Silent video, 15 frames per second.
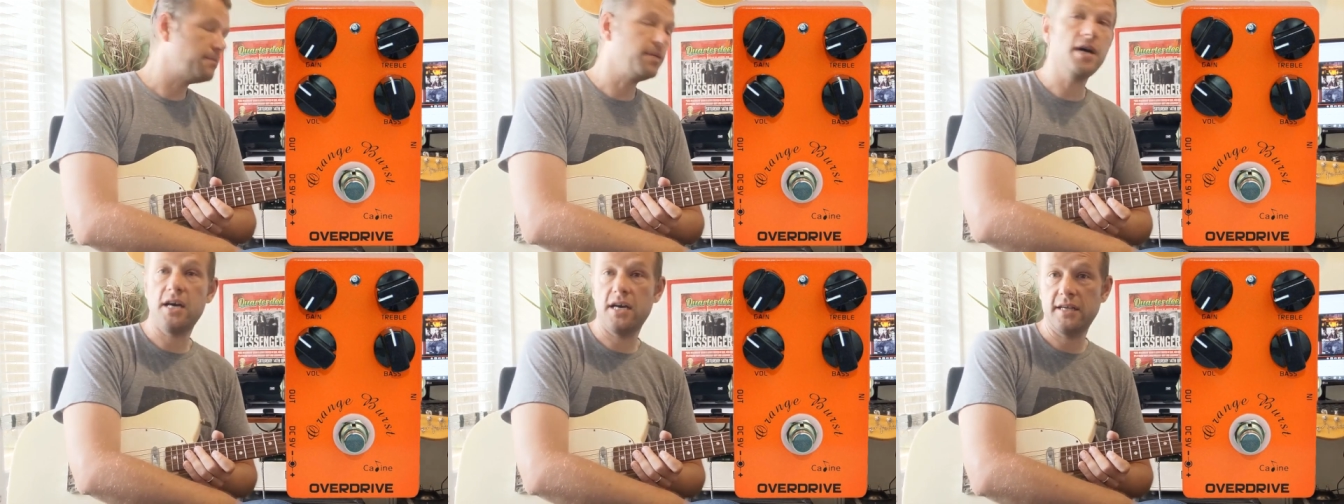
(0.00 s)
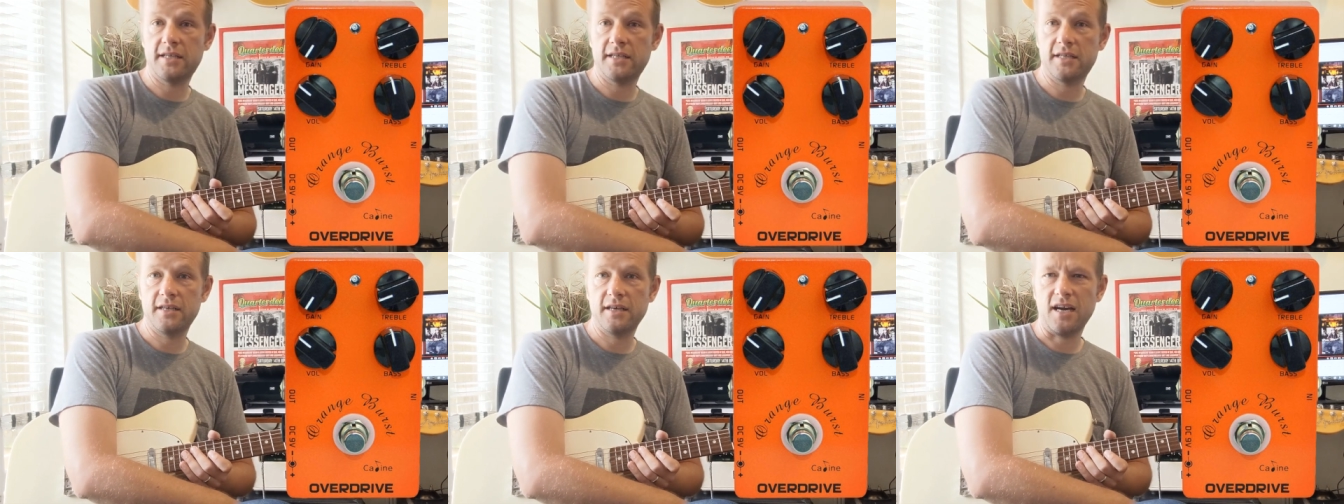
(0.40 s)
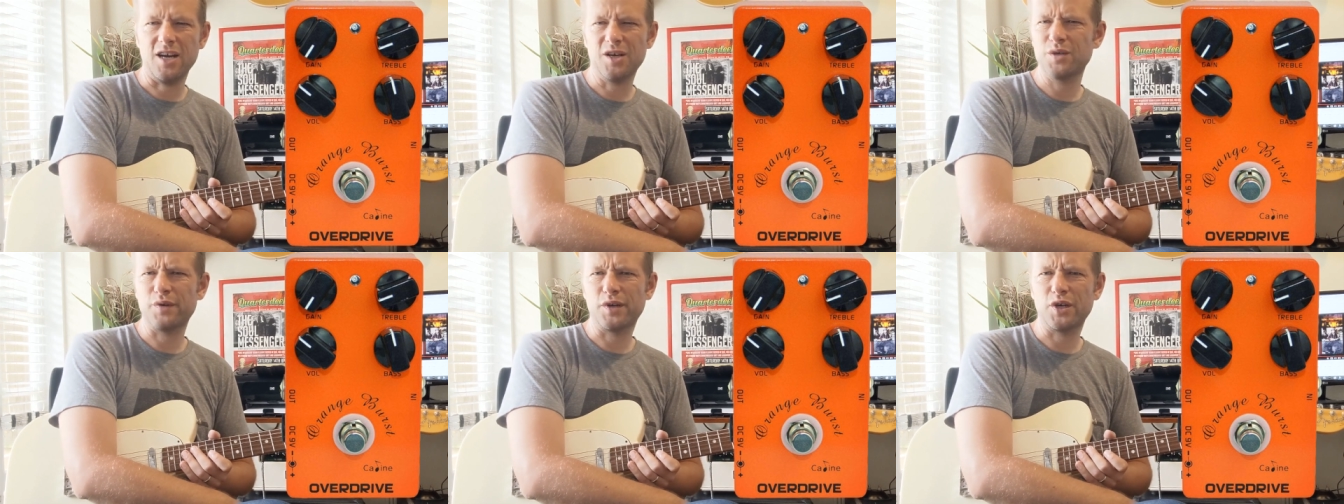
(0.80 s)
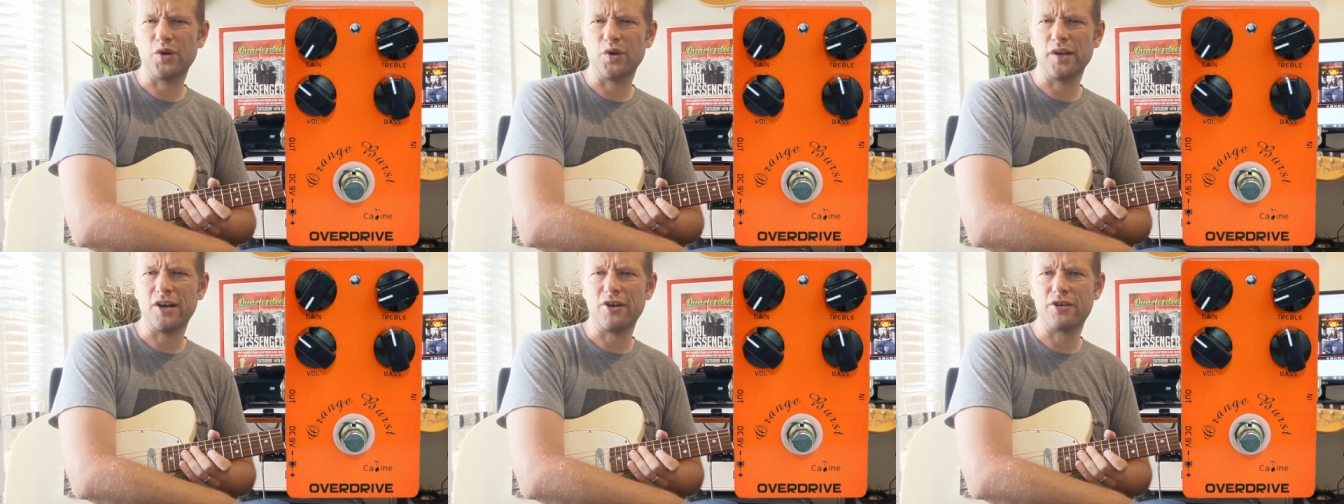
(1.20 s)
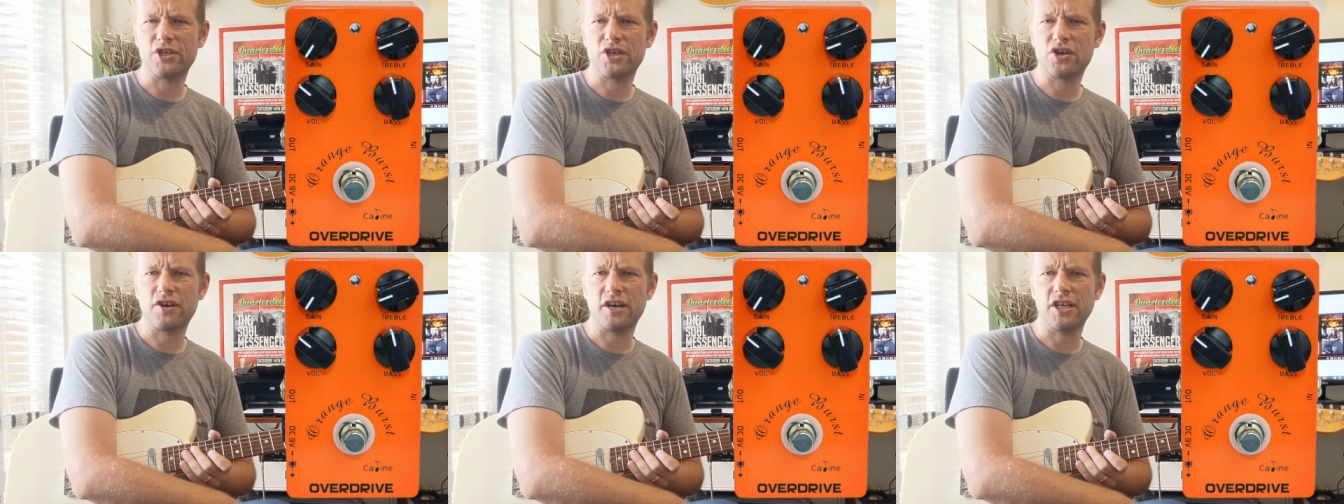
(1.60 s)
Burst. I always want to call it
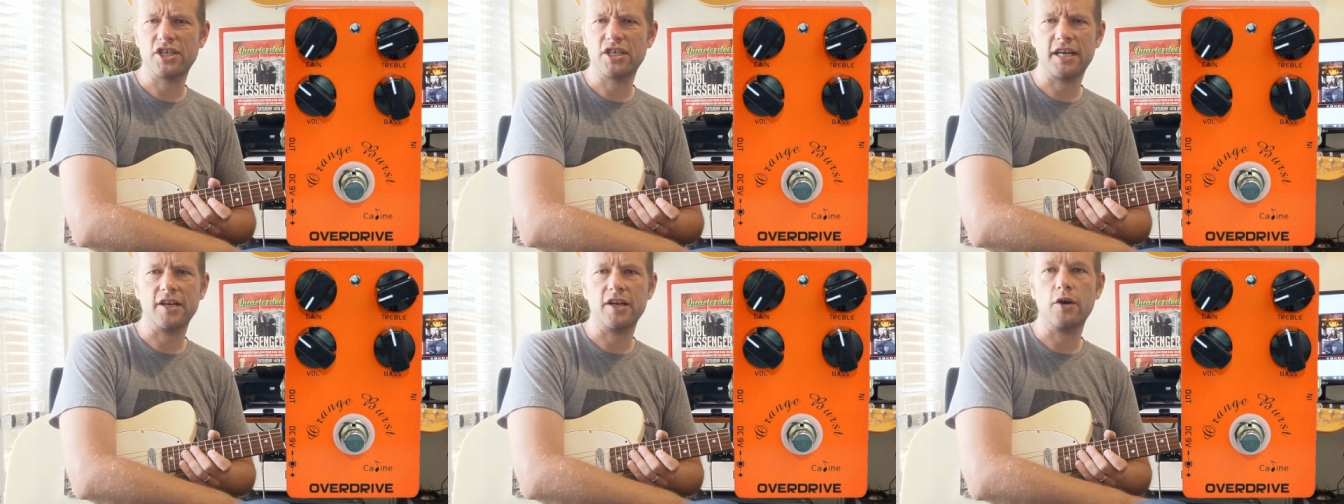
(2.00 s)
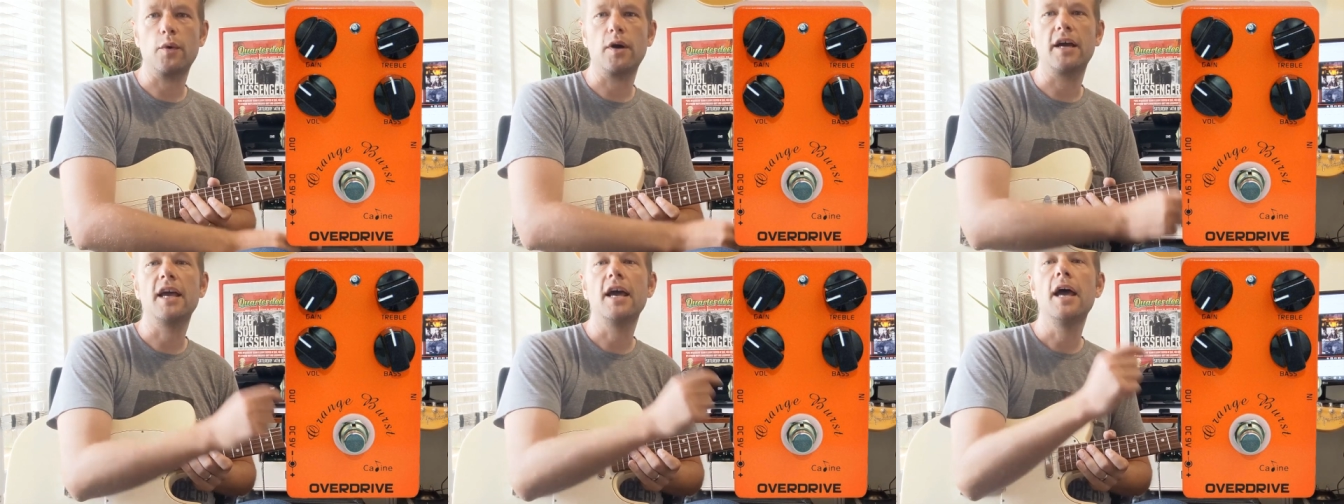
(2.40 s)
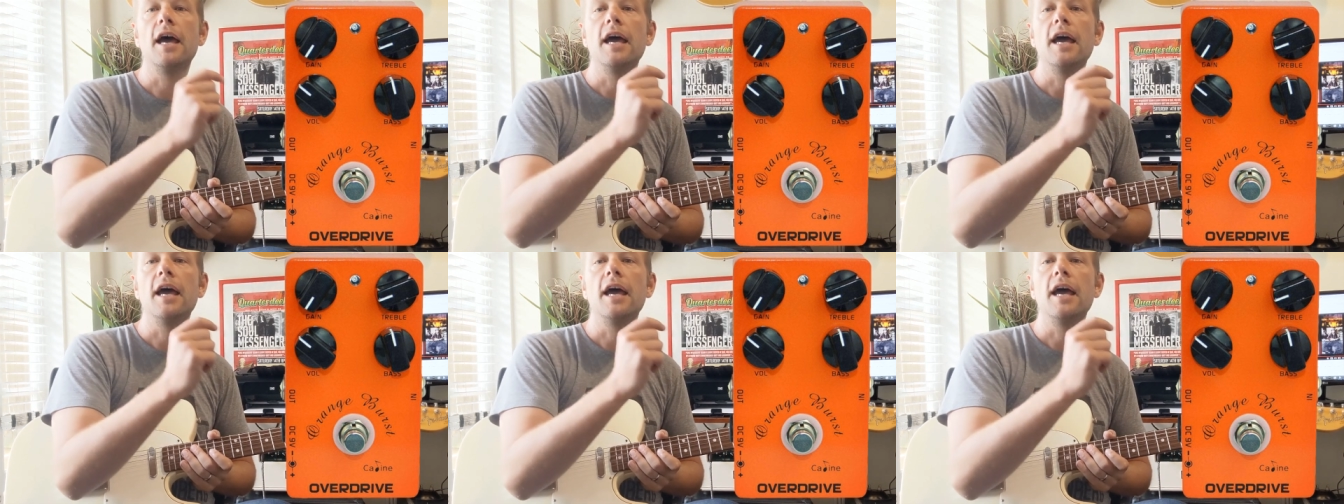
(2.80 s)
Orange Crush. I don't know why.